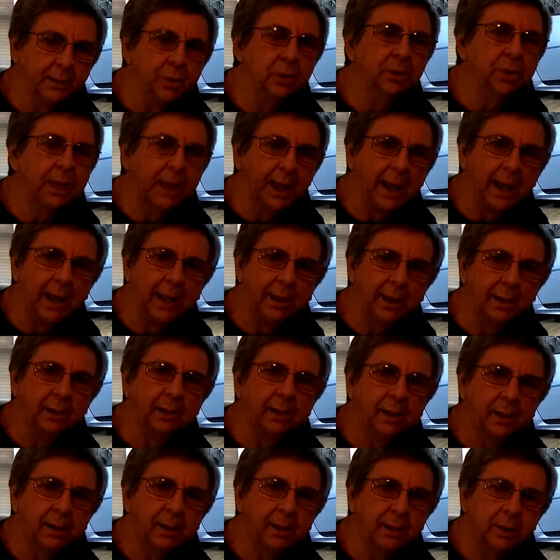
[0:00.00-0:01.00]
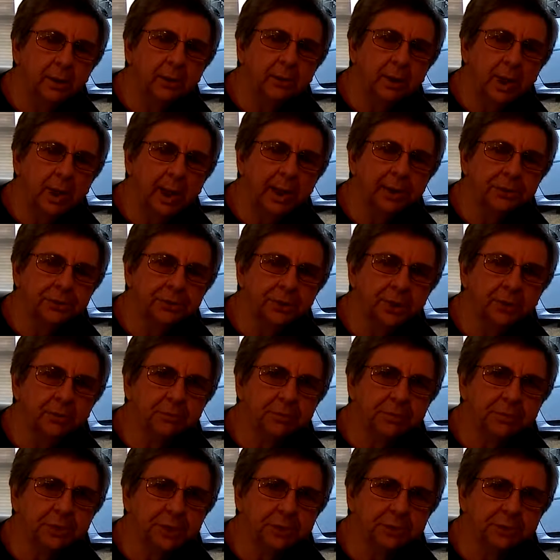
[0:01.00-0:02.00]
You can
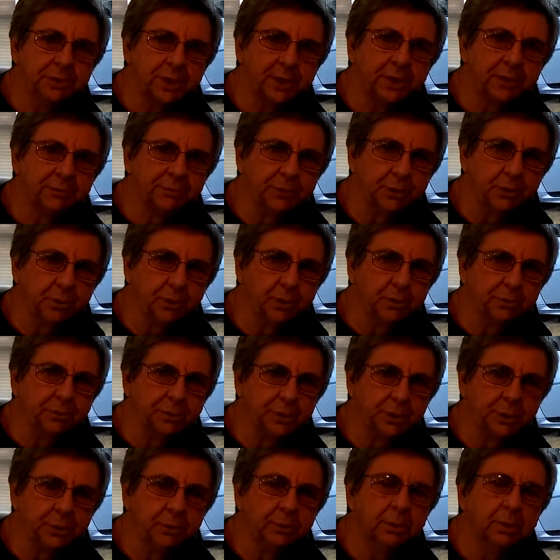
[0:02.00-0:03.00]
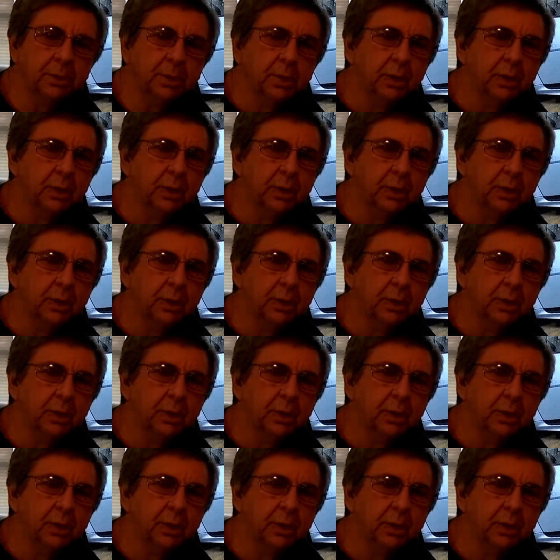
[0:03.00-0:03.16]
service it yourself if you want to.